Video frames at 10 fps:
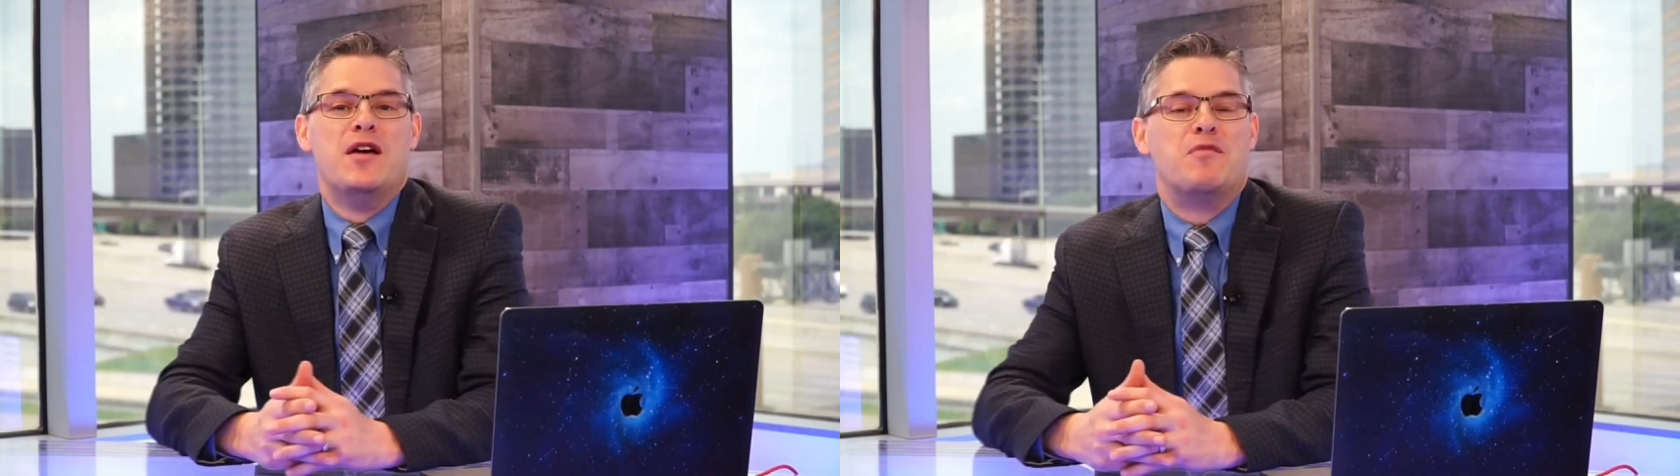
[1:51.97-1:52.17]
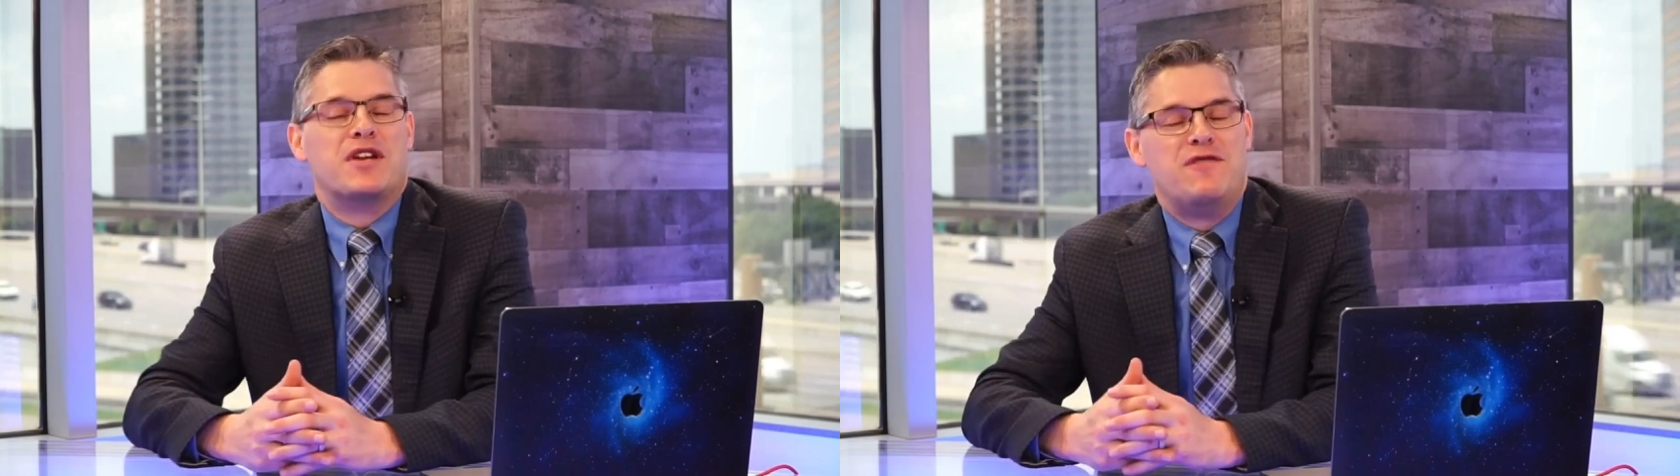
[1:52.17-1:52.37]

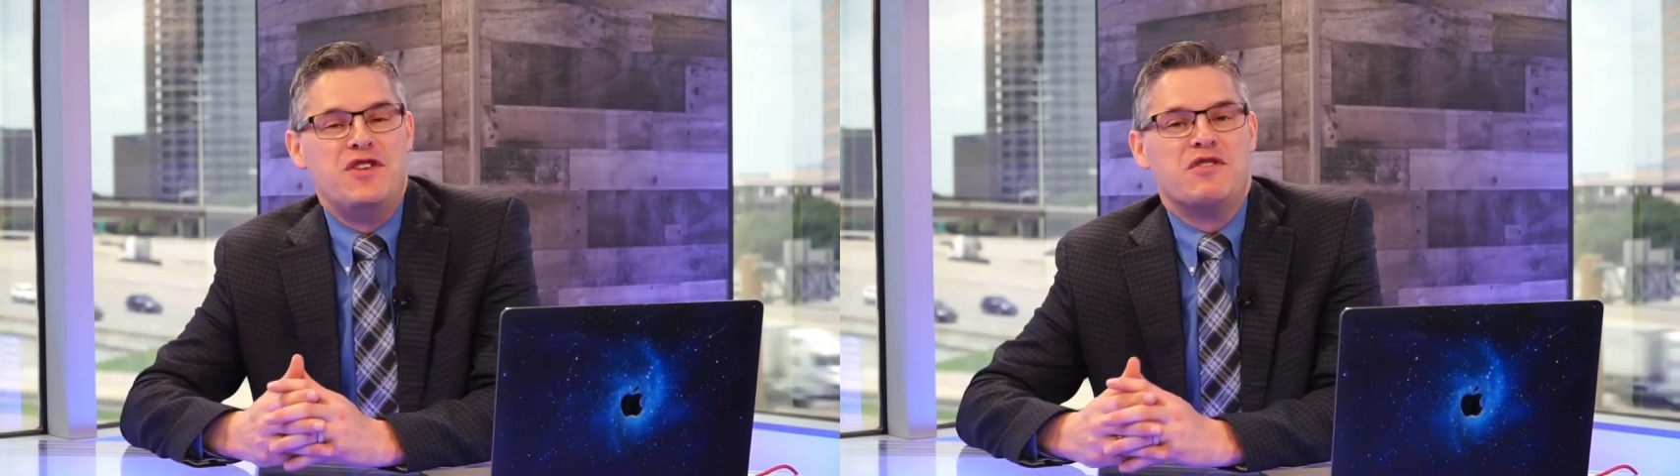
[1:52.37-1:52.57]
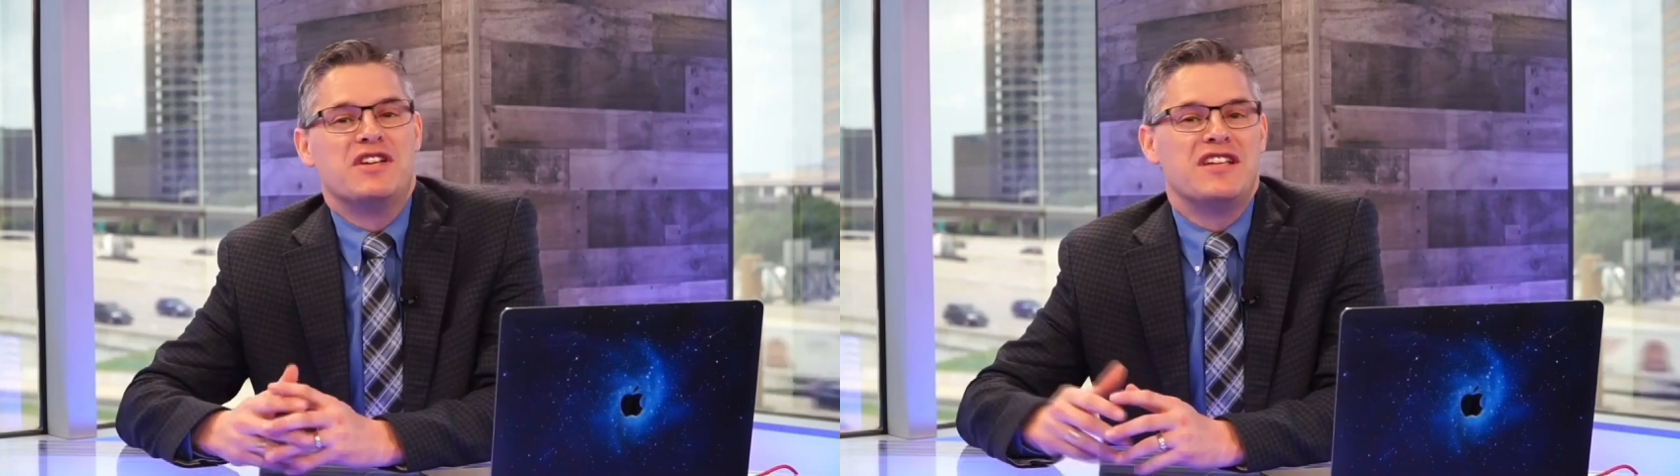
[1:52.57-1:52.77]
But if
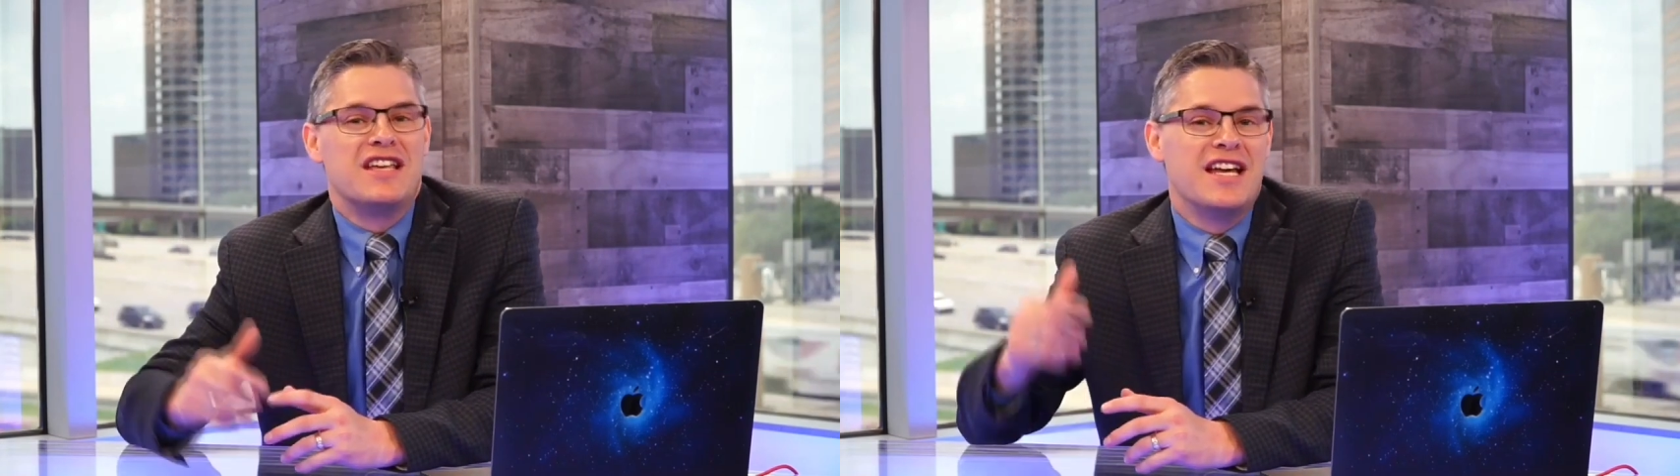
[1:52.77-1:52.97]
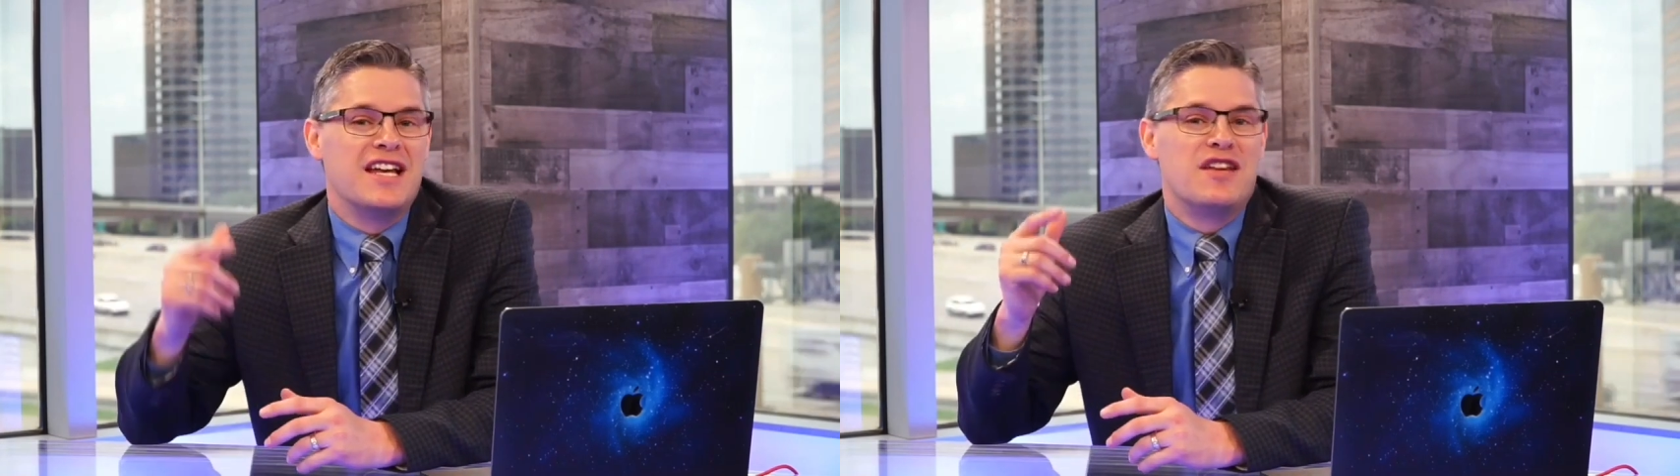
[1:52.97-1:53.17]
you can
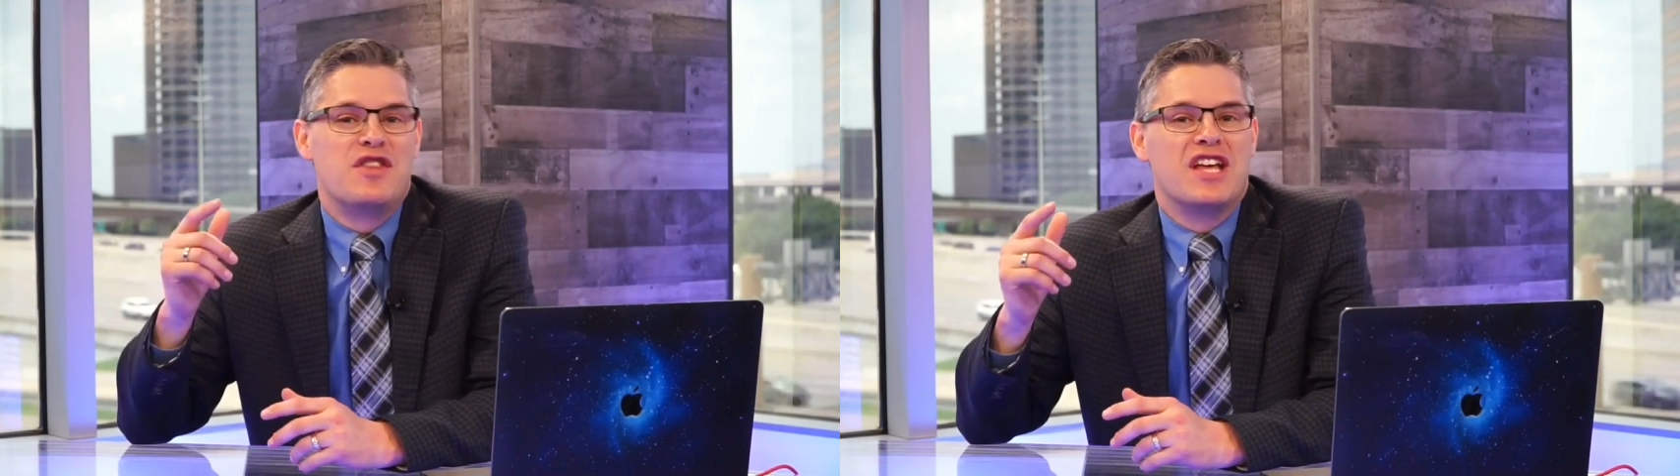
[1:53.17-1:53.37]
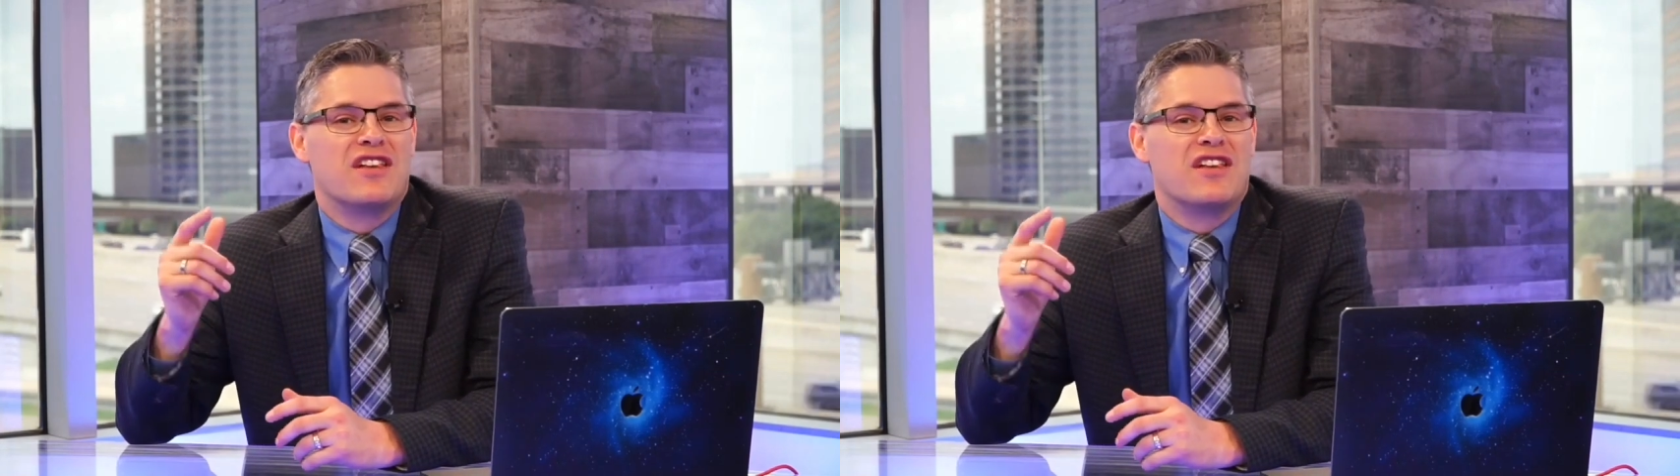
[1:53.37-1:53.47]
get the